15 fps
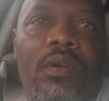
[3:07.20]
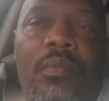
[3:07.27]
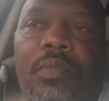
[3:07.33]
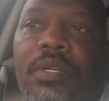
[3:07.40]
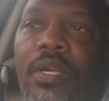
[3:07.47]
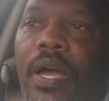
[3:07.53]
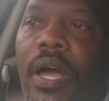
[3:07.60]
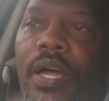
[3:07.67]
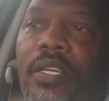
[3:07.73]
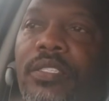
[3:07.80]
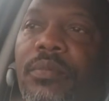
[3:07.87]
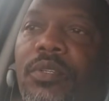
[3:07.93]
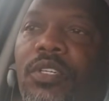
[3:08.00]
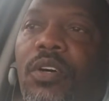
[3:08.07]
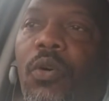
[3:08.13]
But yeah, I had
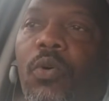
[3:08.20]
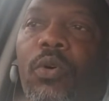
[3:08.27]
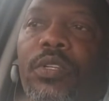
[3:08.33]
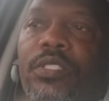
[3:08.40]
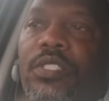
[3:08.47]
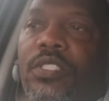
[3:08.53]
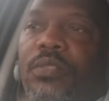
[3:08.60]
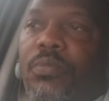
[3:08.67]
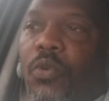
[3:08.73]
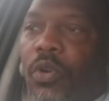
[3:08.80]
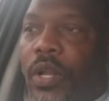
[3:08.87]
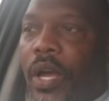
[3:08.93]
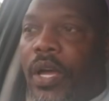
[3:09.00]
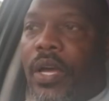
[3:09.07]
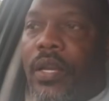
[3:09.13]
some good orders this
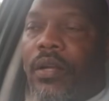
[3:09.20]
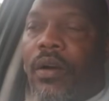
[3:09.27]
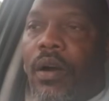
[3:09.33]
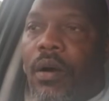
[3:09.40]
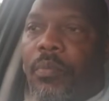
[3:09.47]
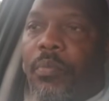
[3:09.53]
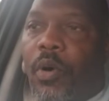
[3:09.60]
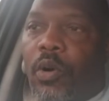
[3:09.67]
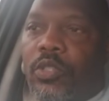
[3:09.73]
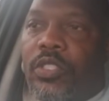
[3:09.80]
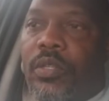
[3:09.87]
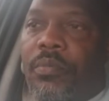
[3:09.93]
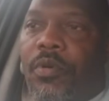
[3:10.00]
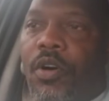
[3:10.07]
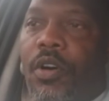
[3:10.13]
morning. I had a
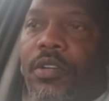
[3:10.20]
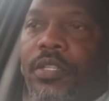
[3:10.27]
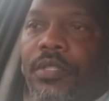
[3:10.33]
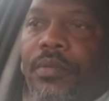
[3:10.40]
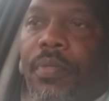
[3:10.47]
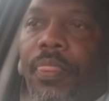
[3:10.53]
Boston Market.